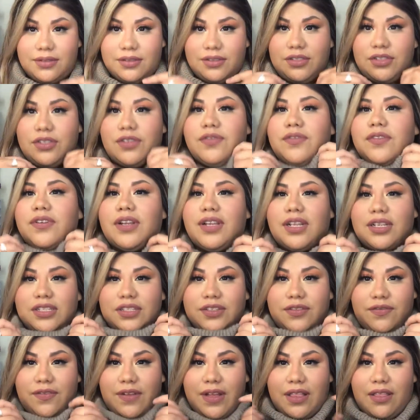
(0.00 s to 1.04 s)
Don't forget to
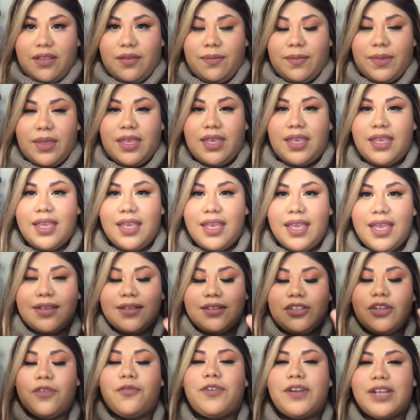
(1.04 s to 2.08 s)
follow me.
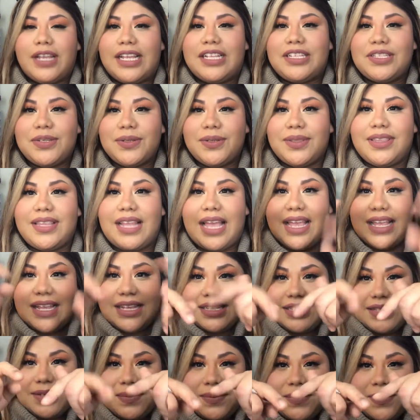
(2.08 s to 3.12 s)
Don't forget to like and
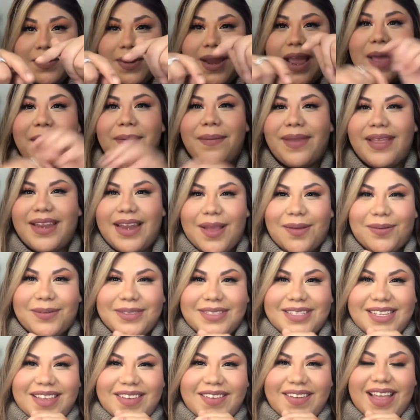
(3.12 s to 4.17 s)
subscribe, and I will
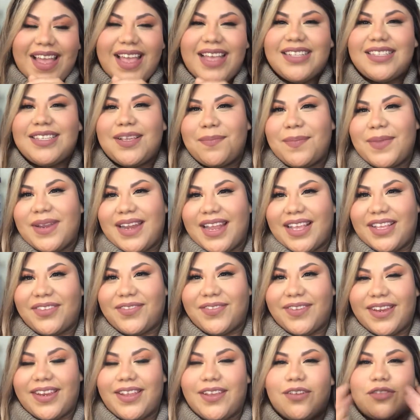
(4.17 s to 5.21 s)
see you guys on my next
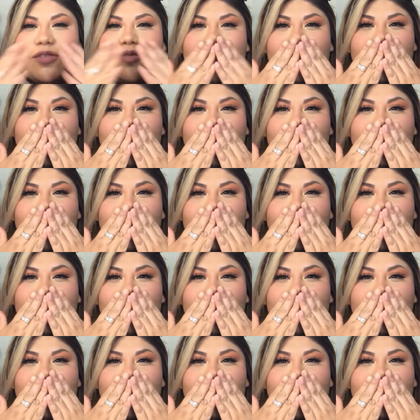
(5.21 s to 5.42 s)
video.